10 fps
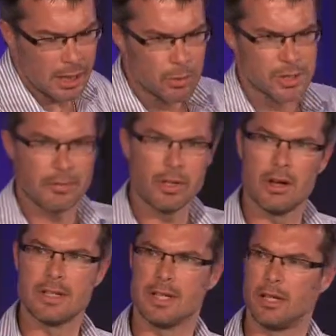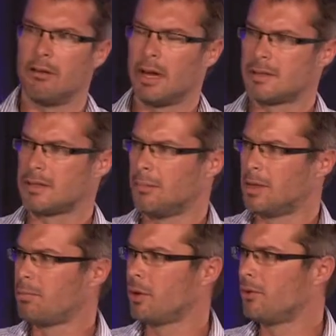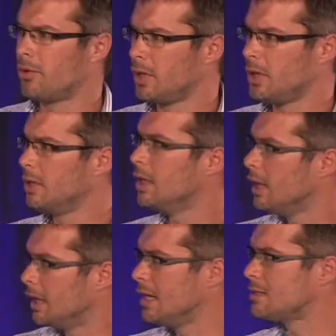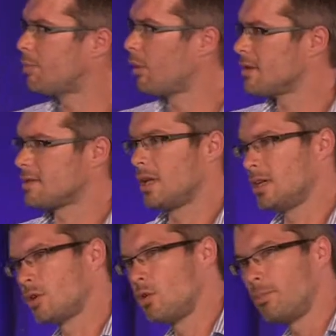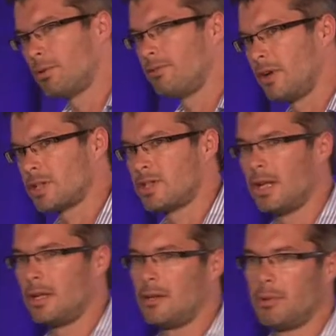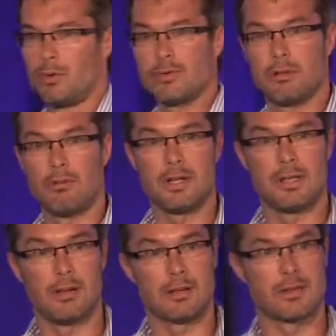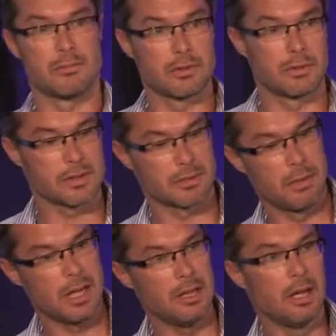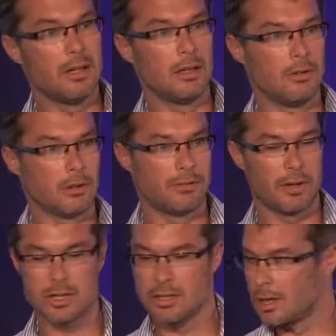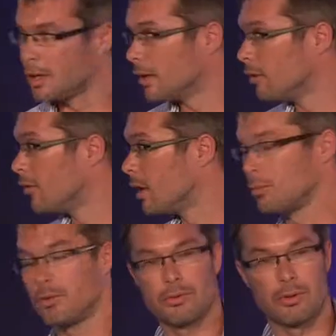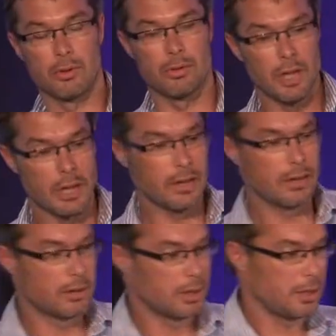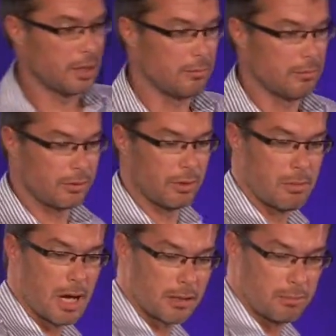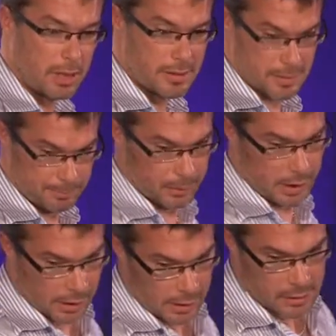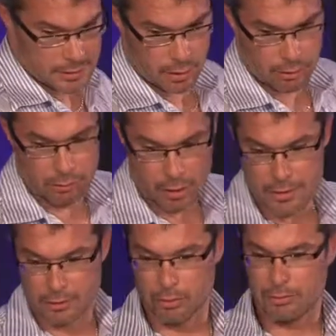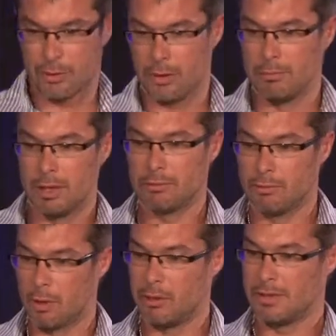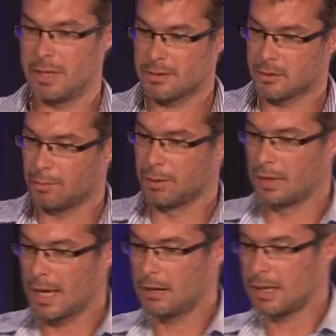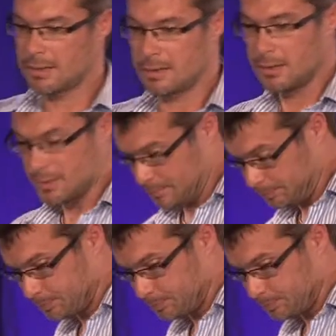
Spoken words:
which give you an idea around some of both the enterprise/corporate functionality, but also right down to some sort of SME level of functionality that are available through the marketplace. So right through from remote desktop and cloud access,